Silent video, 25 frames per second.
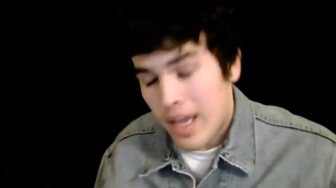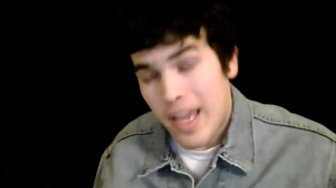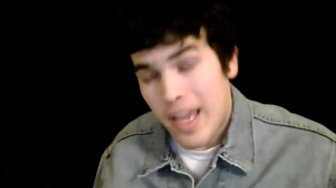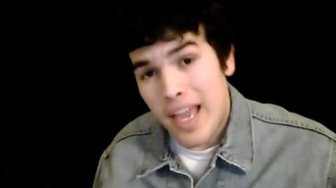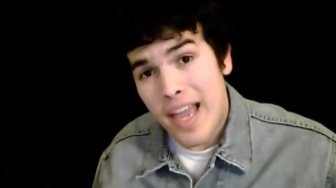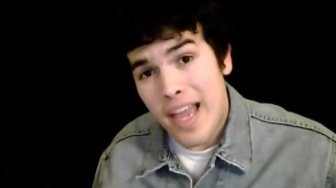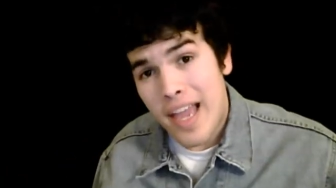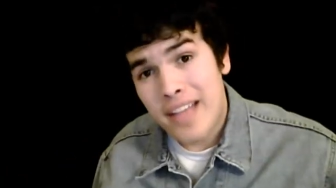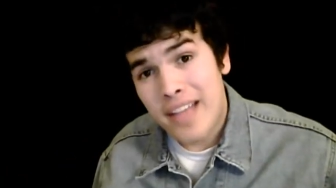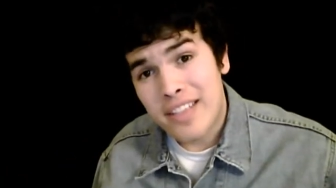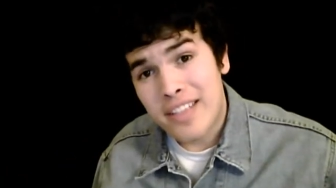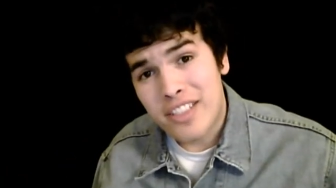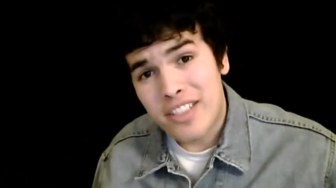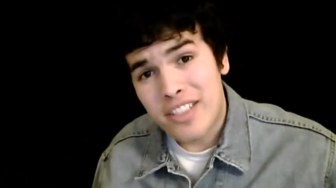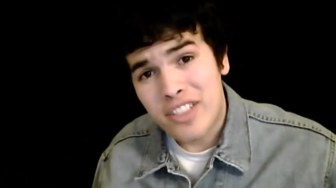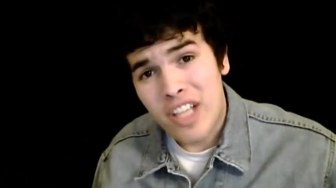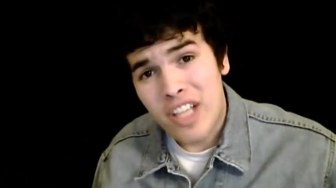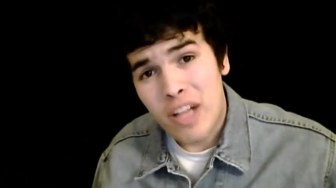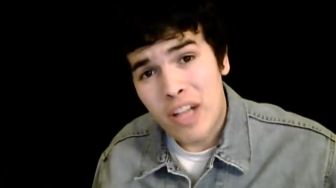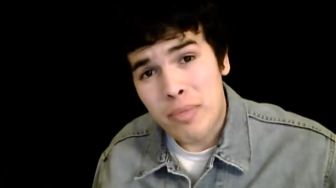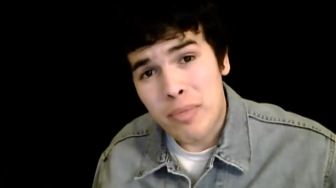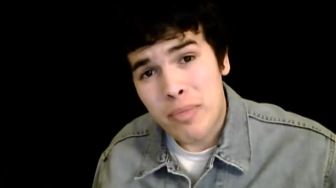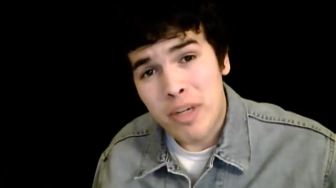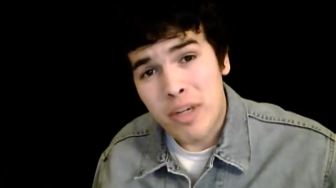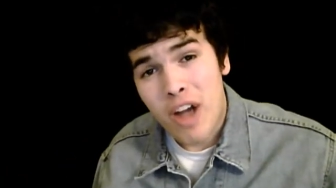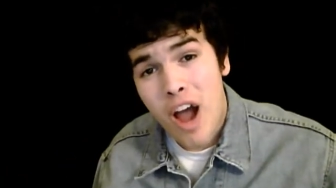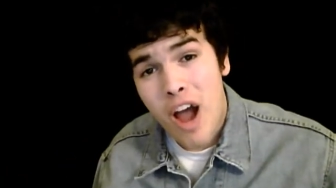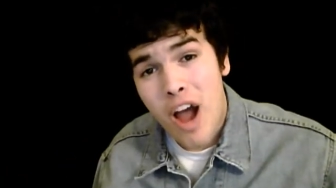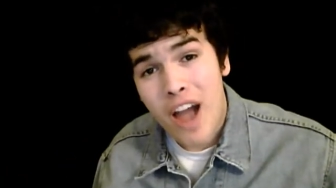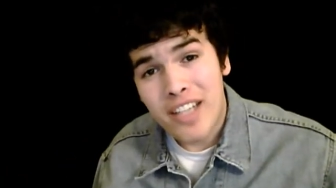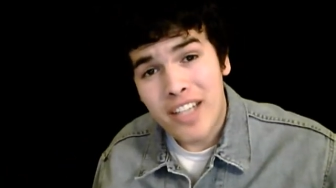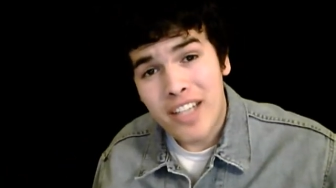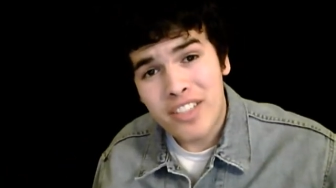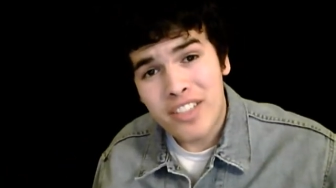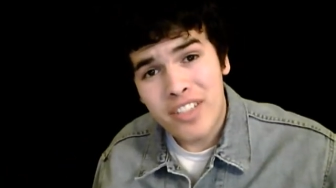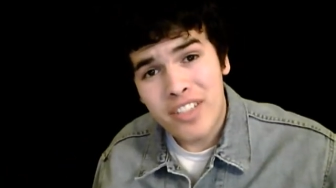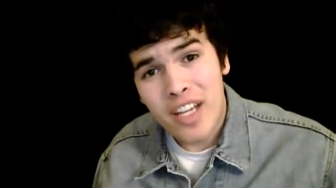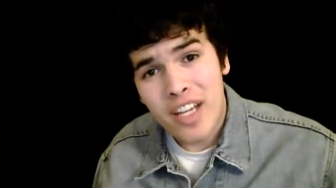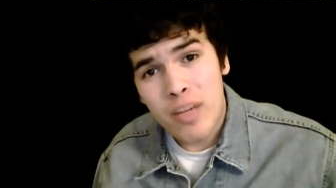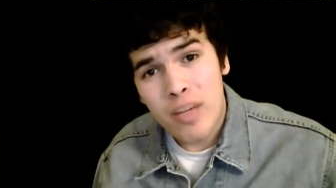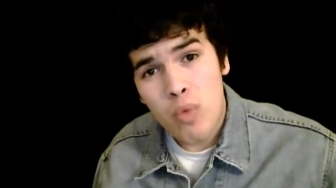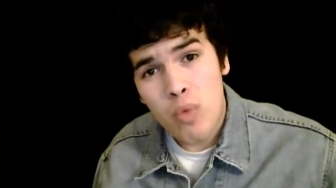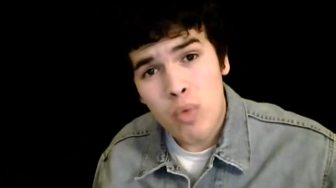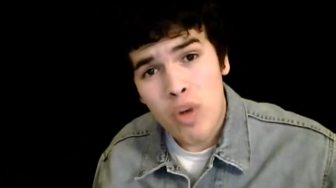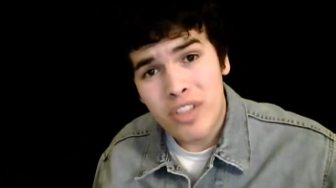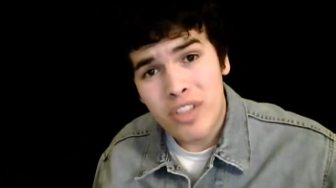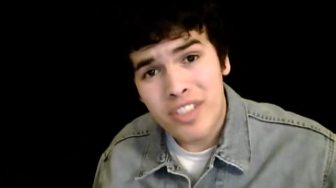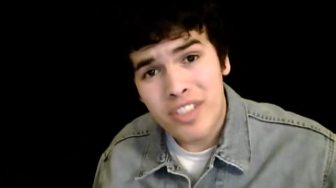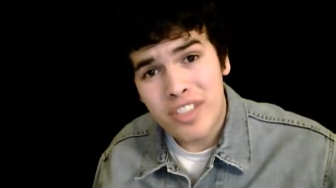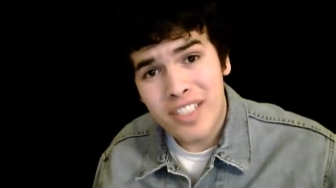And as Albert Einstein
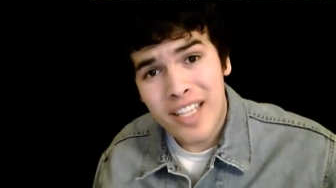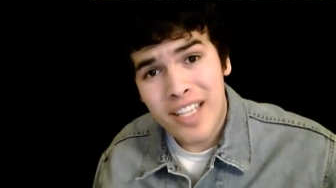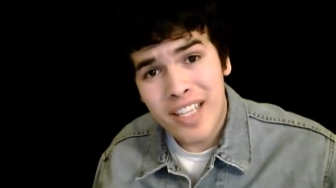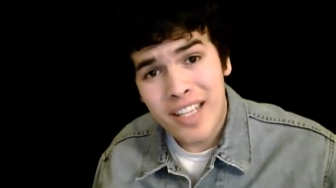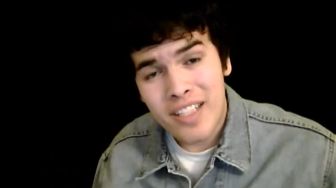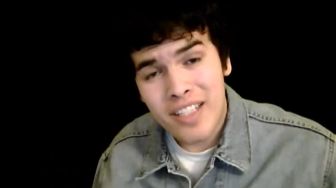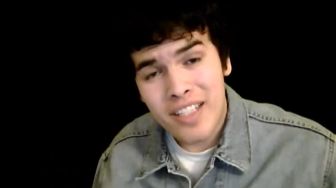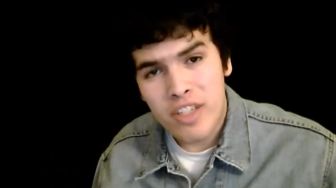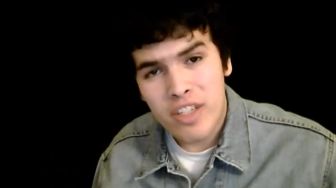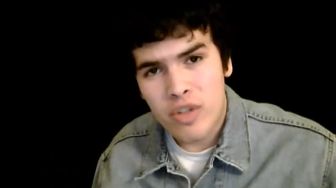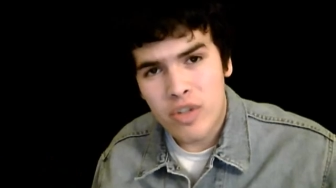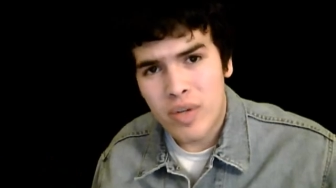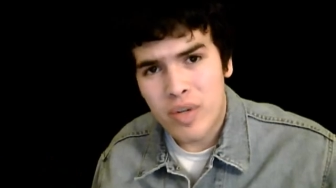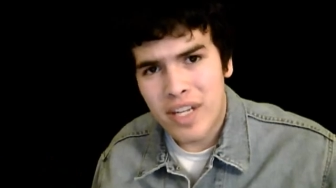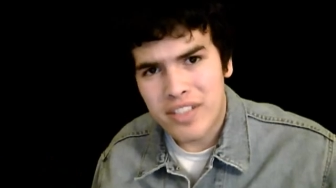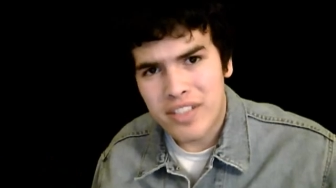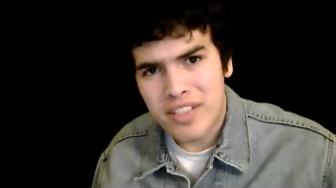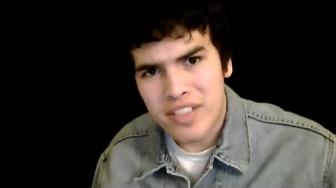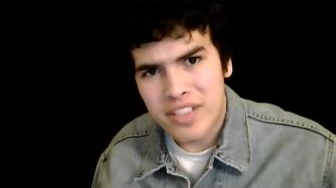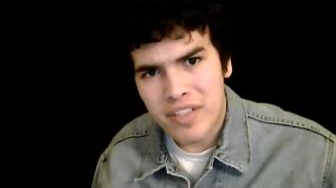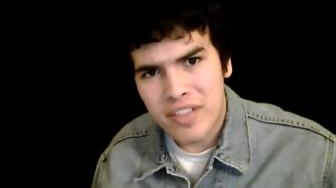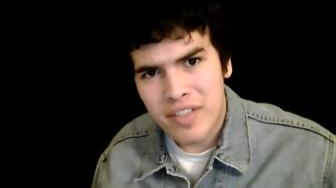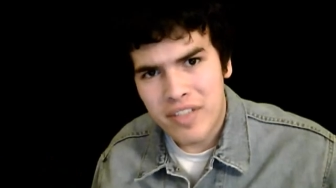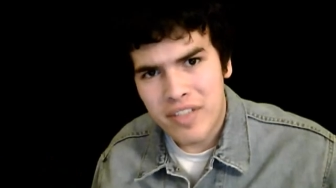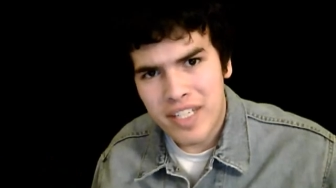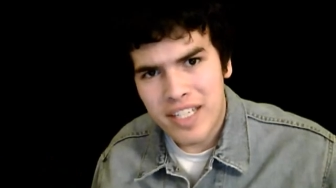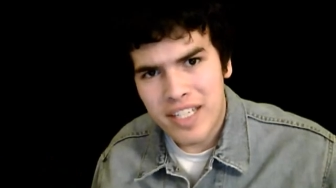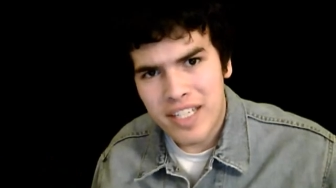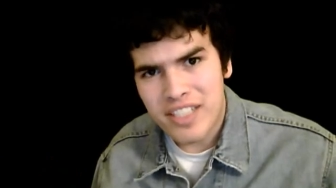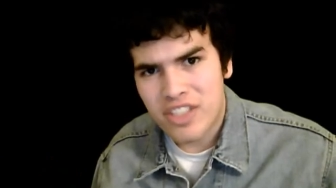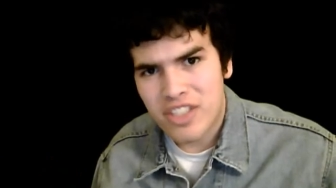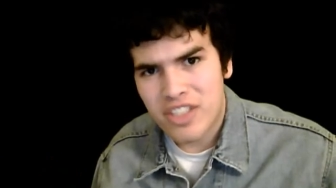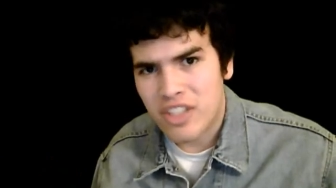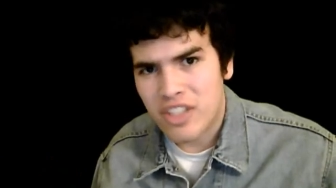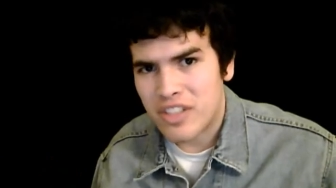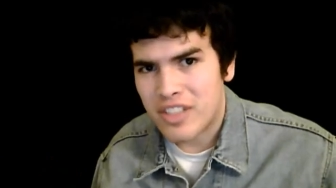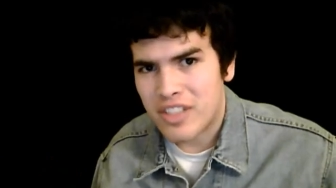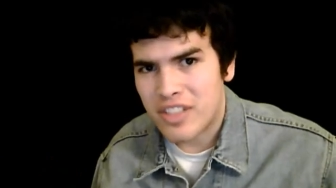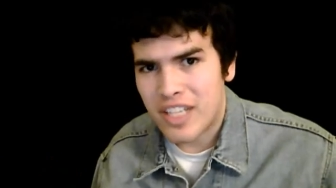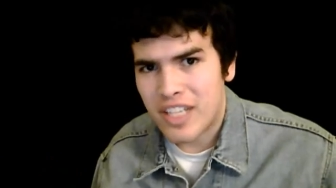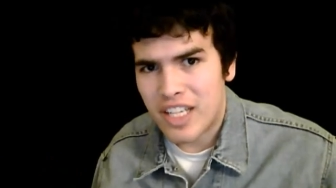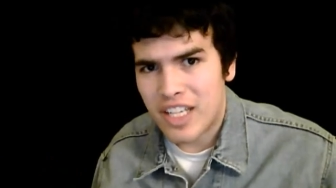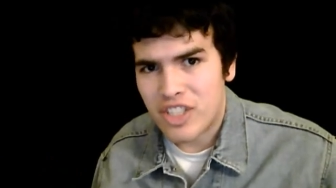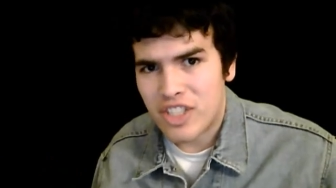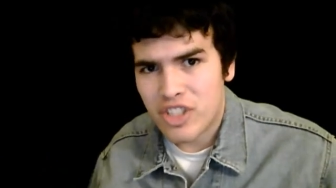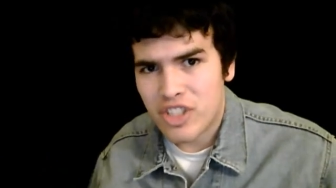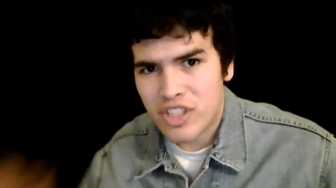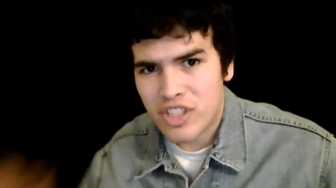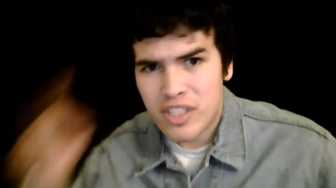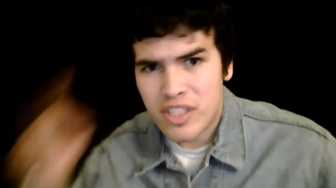once said, creativity is
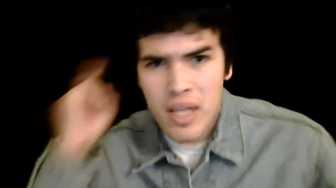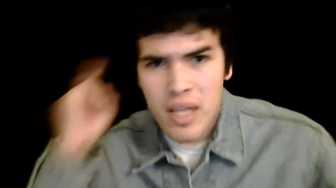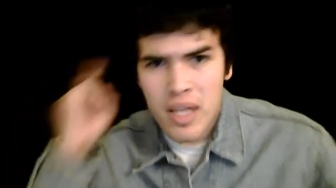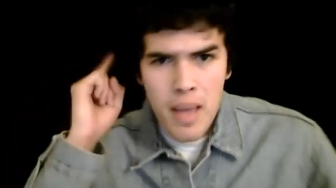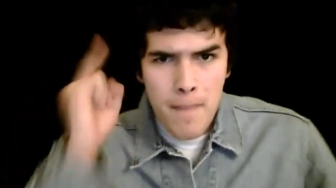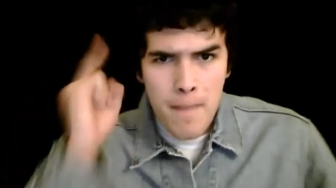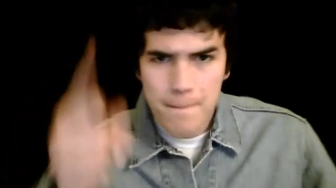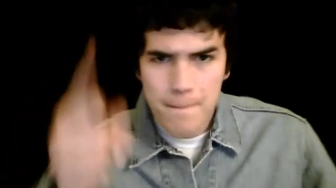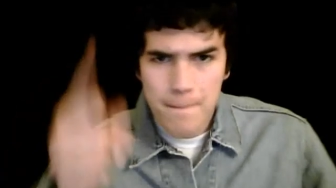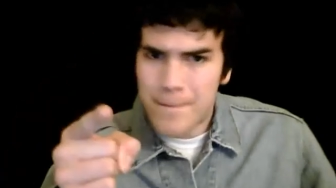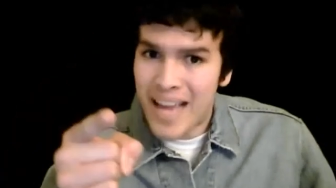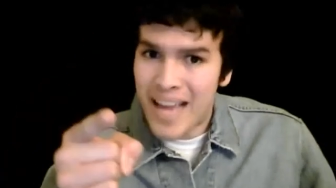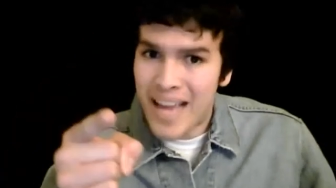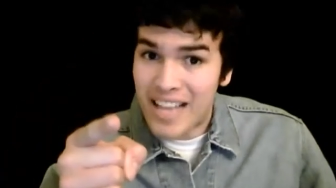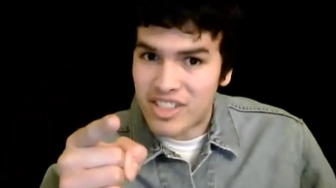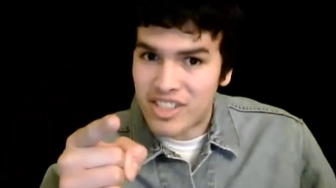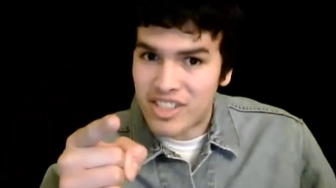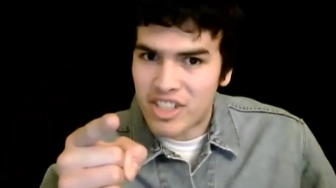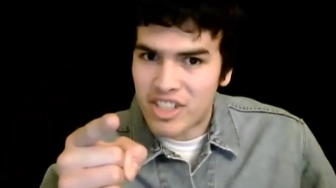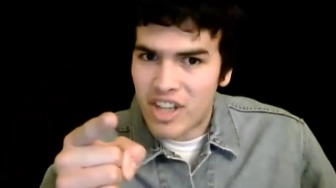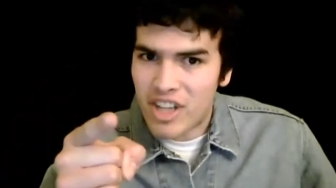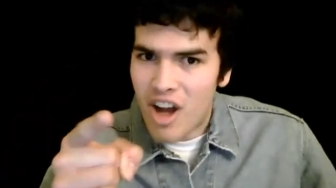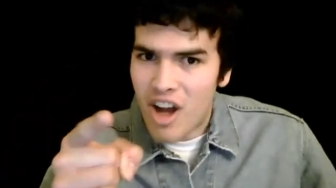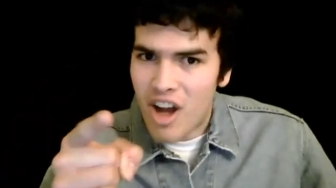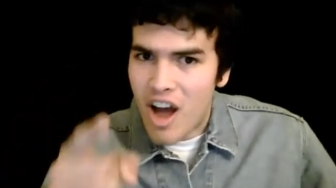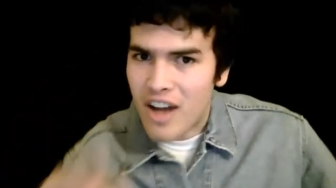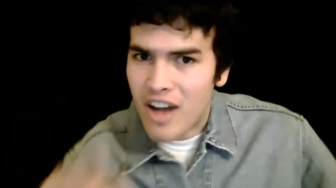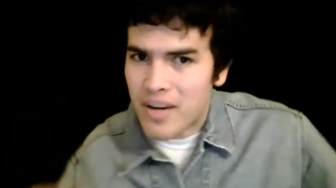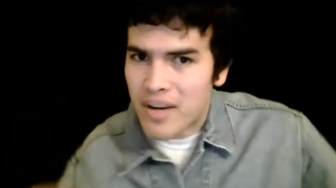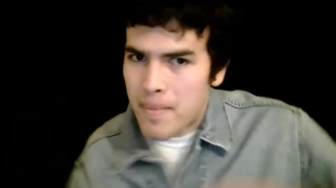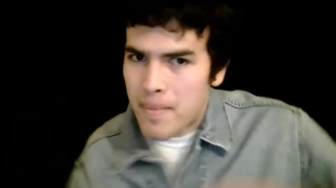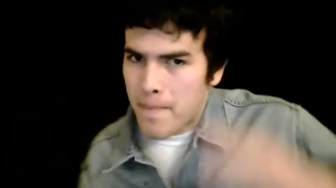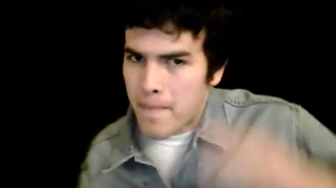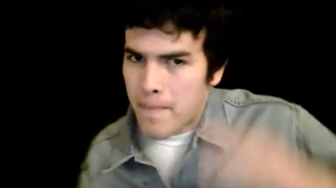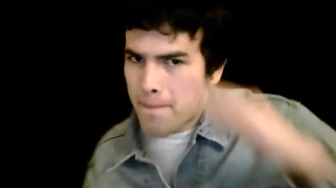contagious. Pass it on.